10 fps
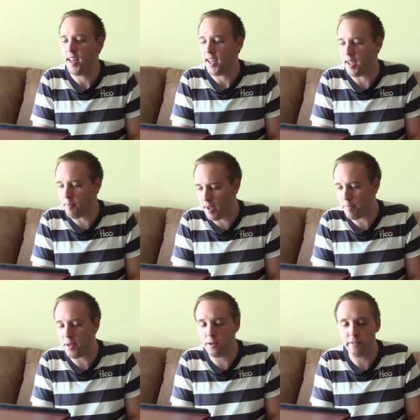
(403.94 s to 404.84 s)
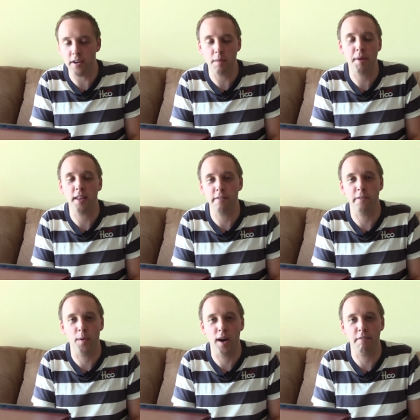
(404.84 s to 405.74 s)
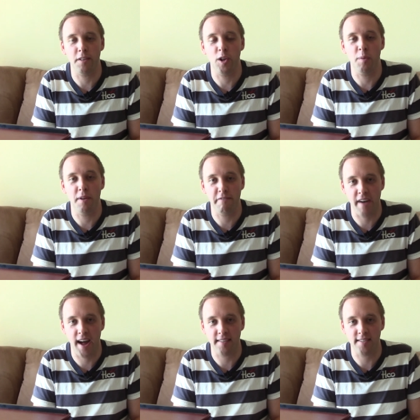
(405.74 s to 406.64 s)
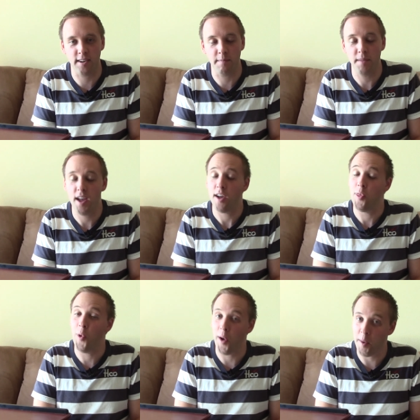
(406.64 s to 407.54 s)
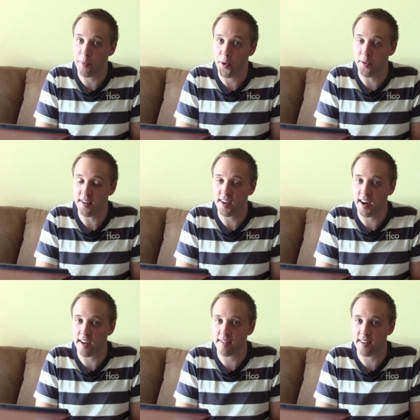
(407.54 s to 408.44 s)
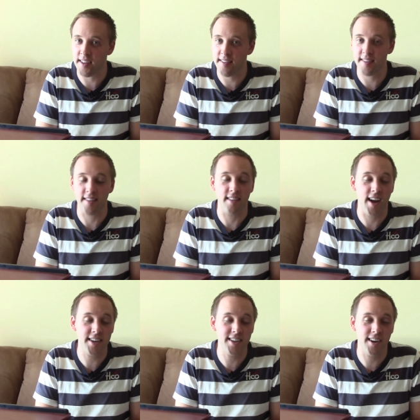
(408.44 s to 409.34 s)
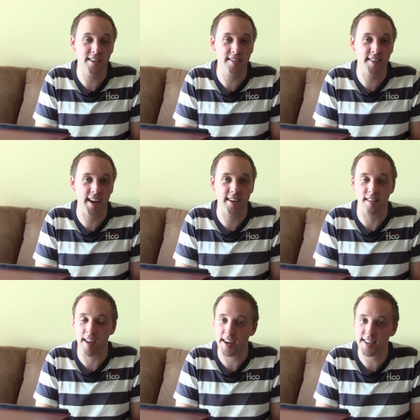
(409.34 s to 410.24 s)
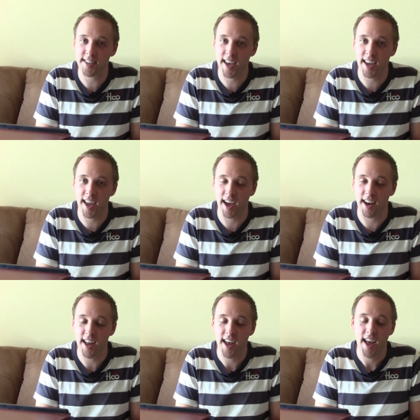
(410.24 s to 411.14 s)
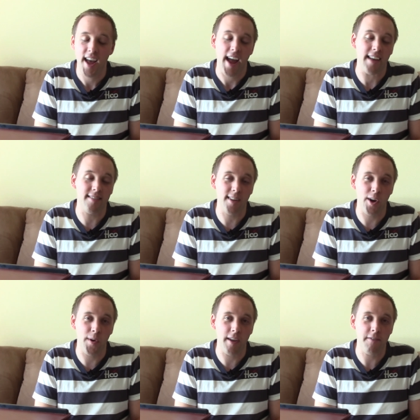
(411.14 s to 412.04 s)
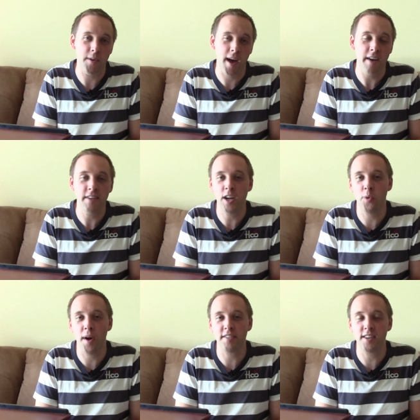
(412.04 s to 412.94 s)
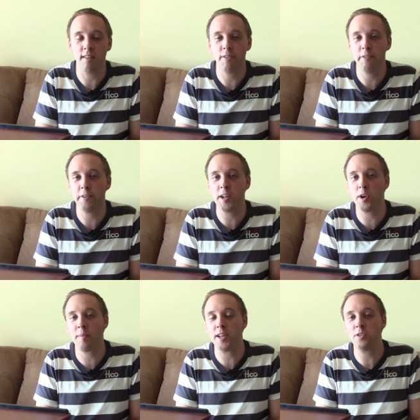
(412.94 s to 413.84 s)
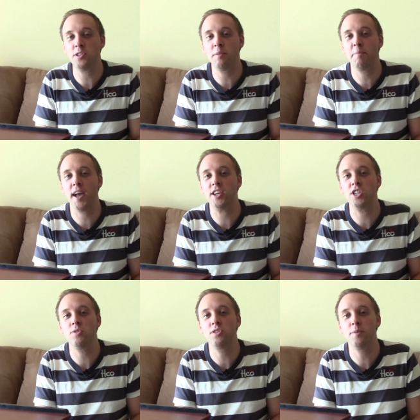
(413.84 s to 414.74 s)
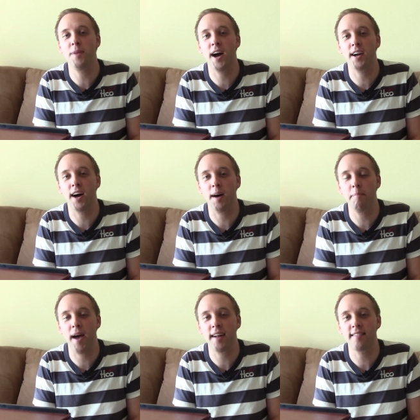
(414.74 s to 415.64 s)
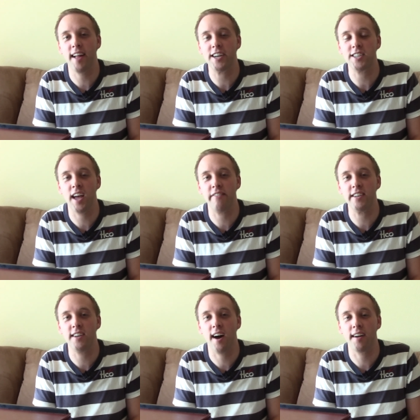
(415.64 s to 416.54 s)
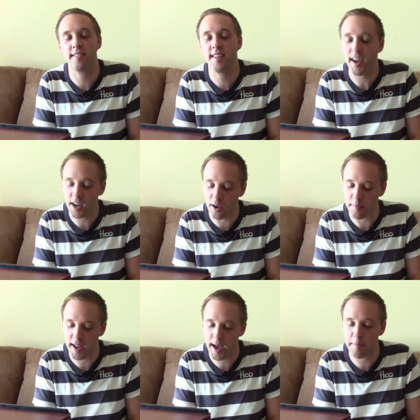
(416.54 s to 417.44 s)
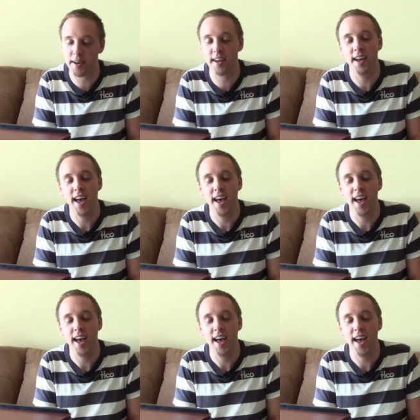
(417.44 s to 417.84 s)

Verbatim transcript: it might behoove you to pay the phone off a little bit faster. There are pros and cons to this. It's a lot to understand, a lot to take in. And so if you have any questions, feel free to go to my YouTube page, youtube.com backslash Kevin Talks Tech. I'd be happy to